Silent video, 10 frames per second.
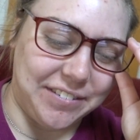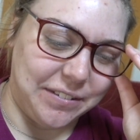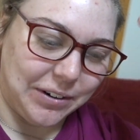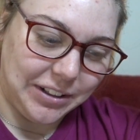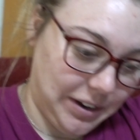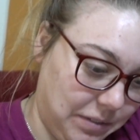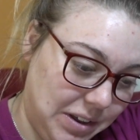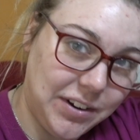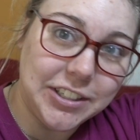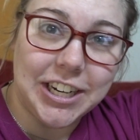and we're like, we
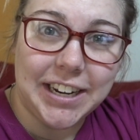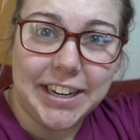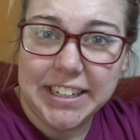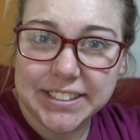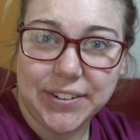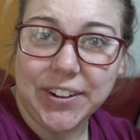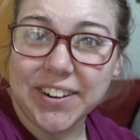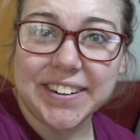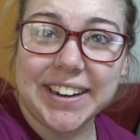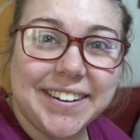want Chinese
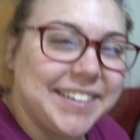food.